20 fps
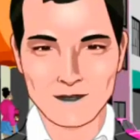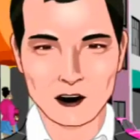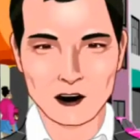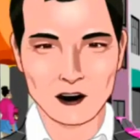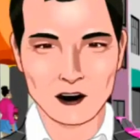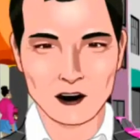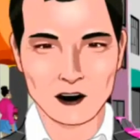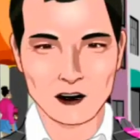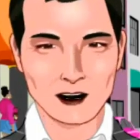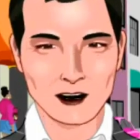
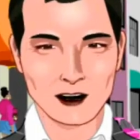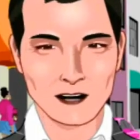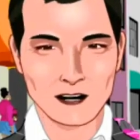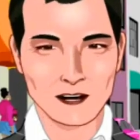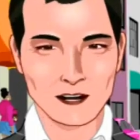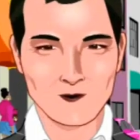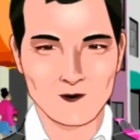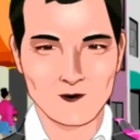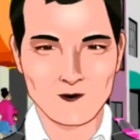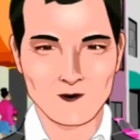on that
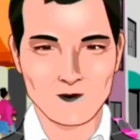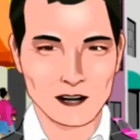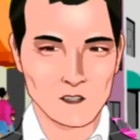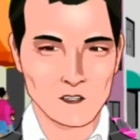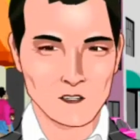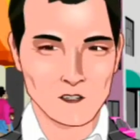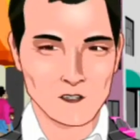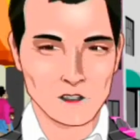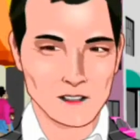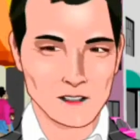two-way
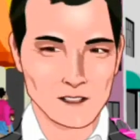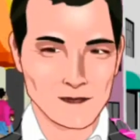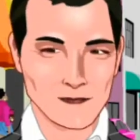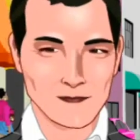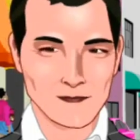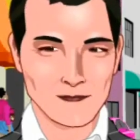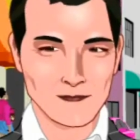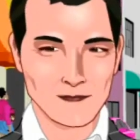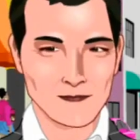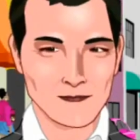street
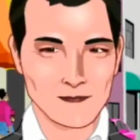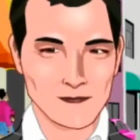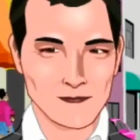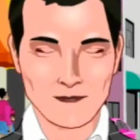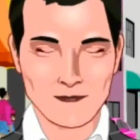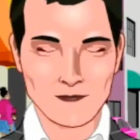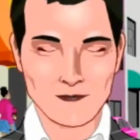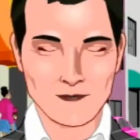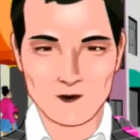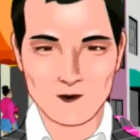
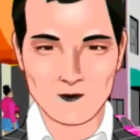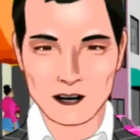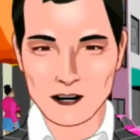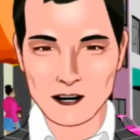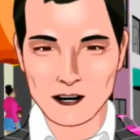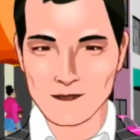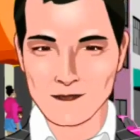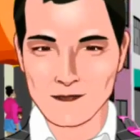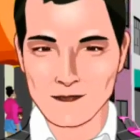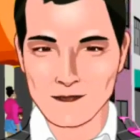when
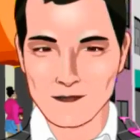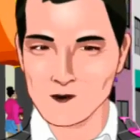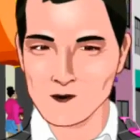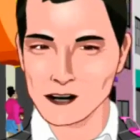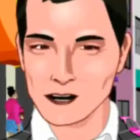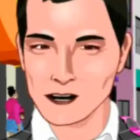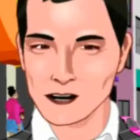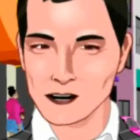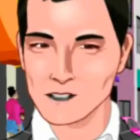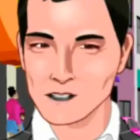the way
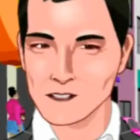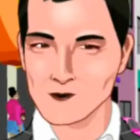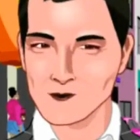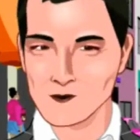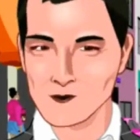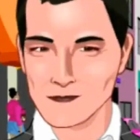is clear.